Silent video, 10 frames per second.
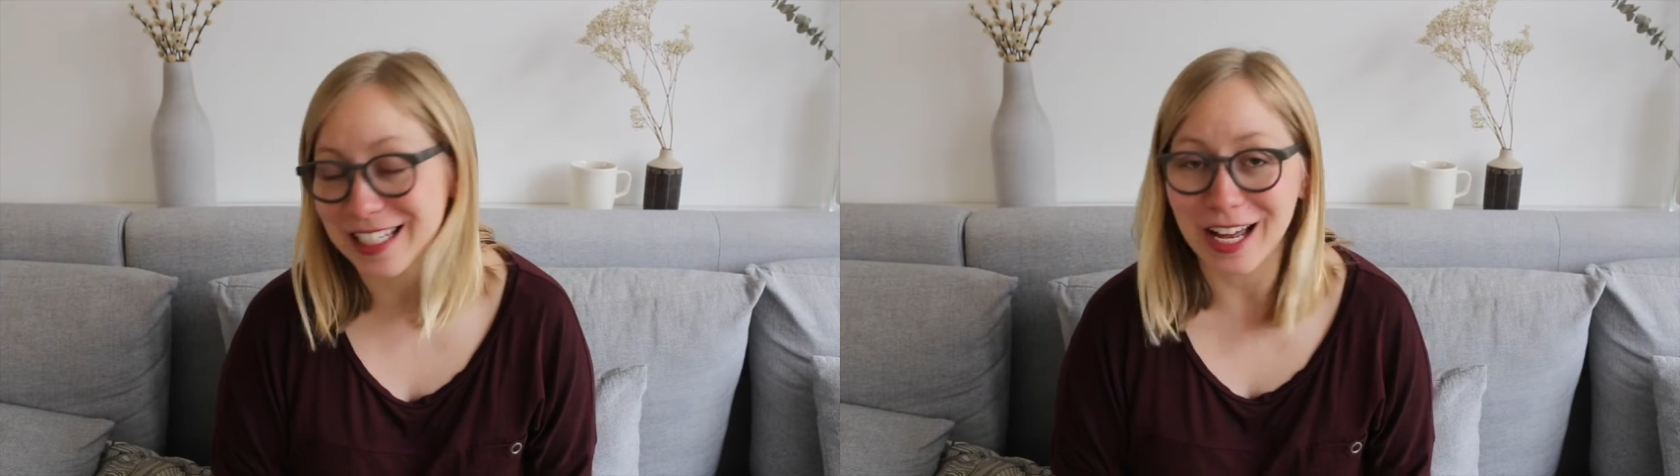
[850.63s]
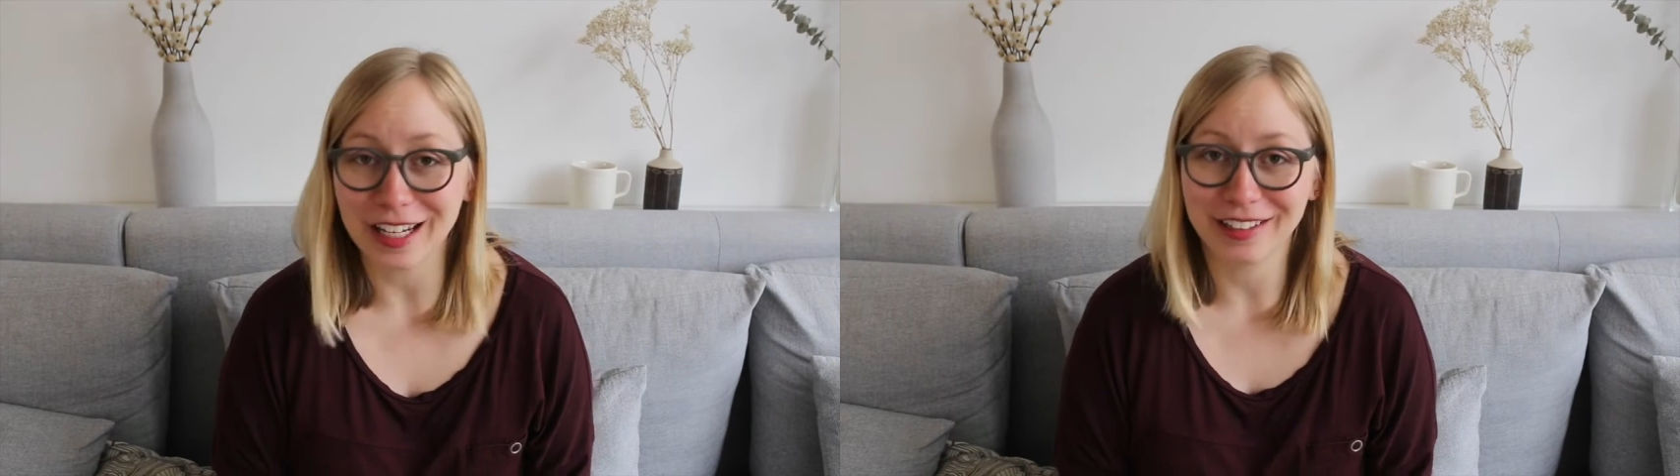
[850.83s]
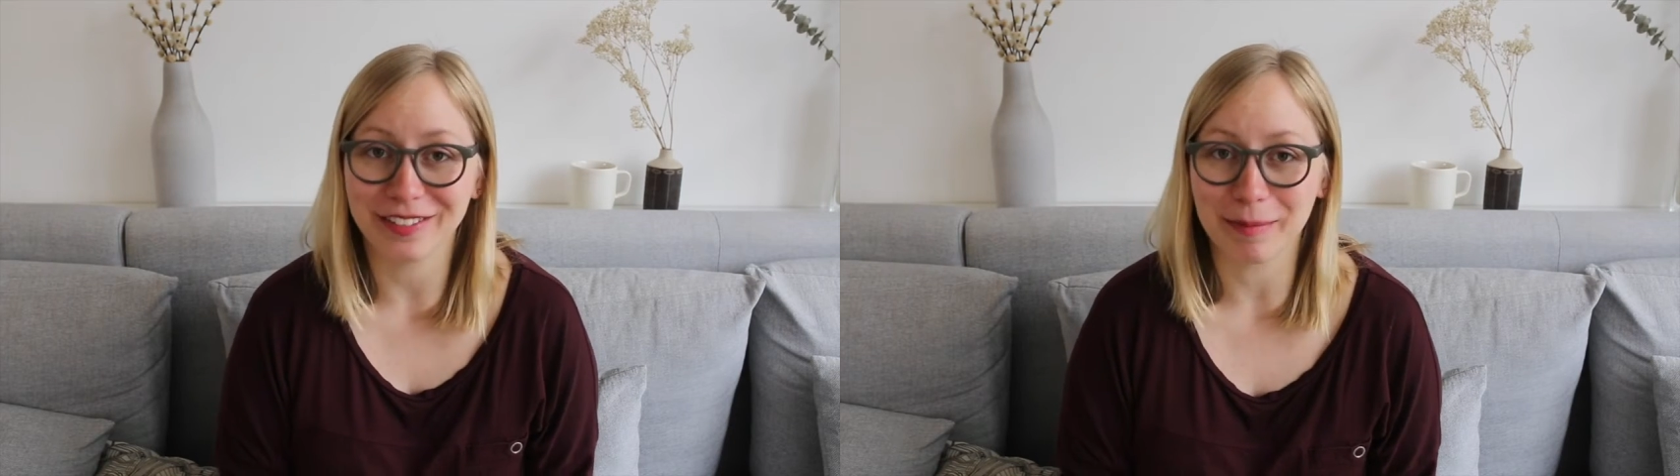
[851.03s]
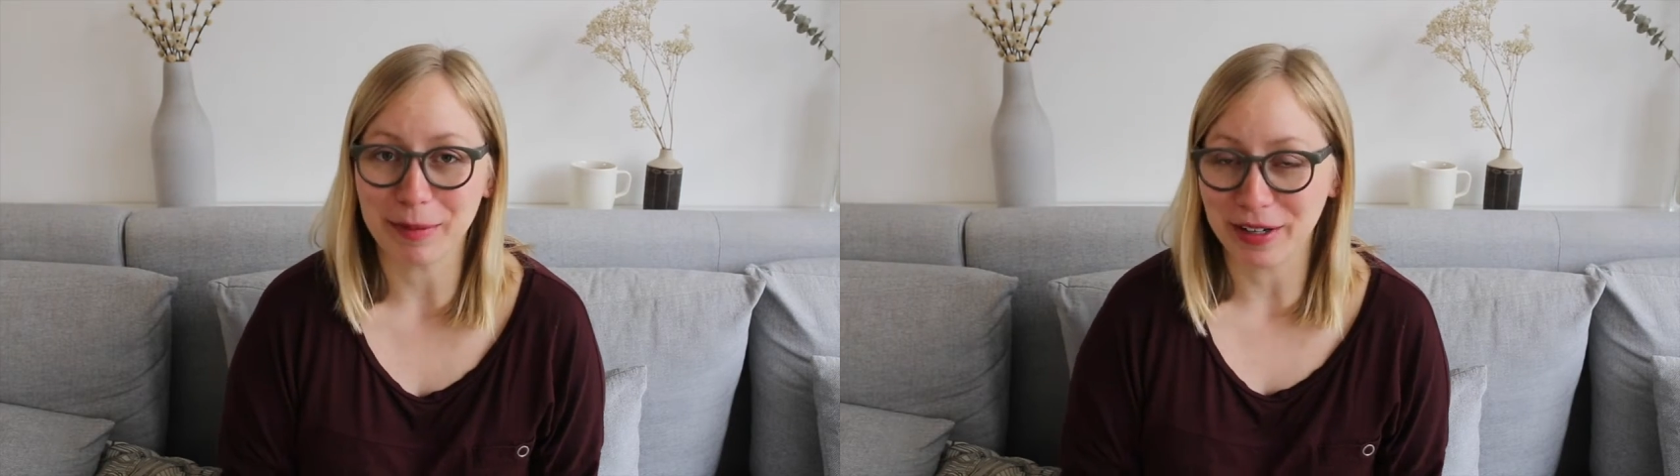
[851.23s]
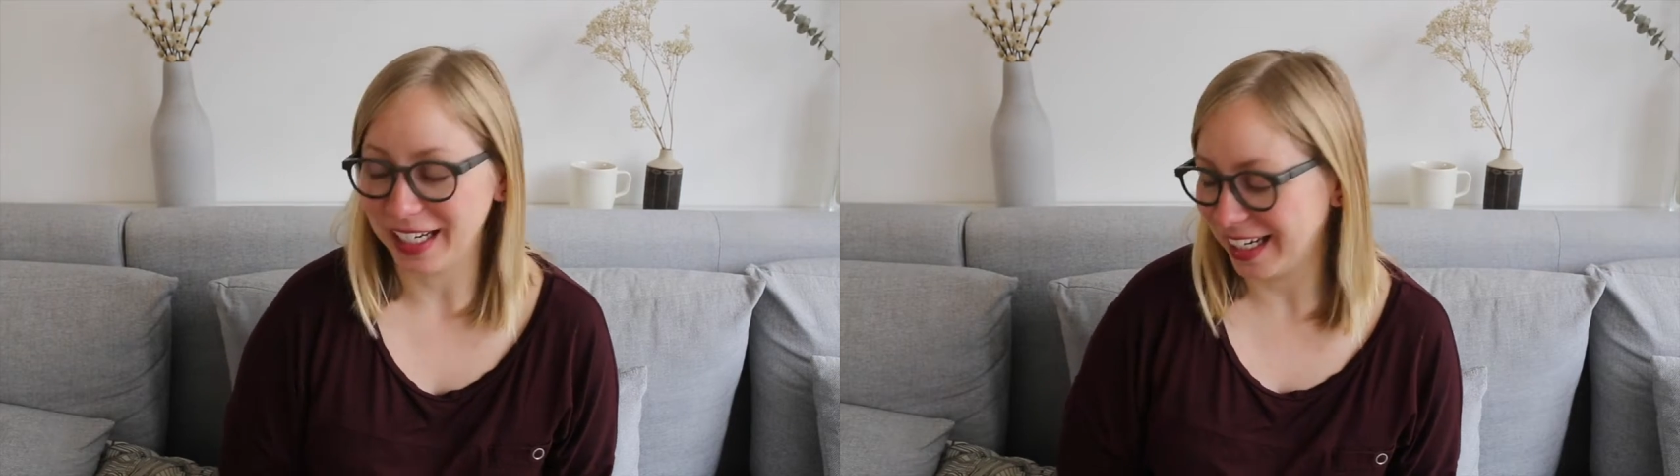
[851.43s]
not live in
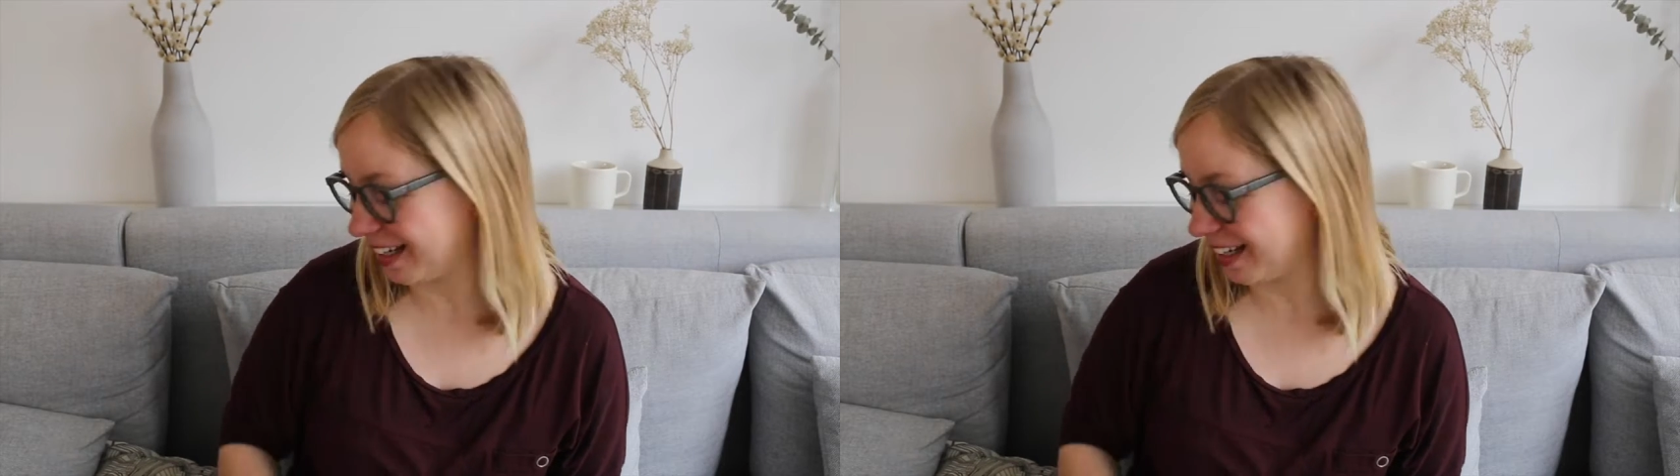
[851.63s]
Berlin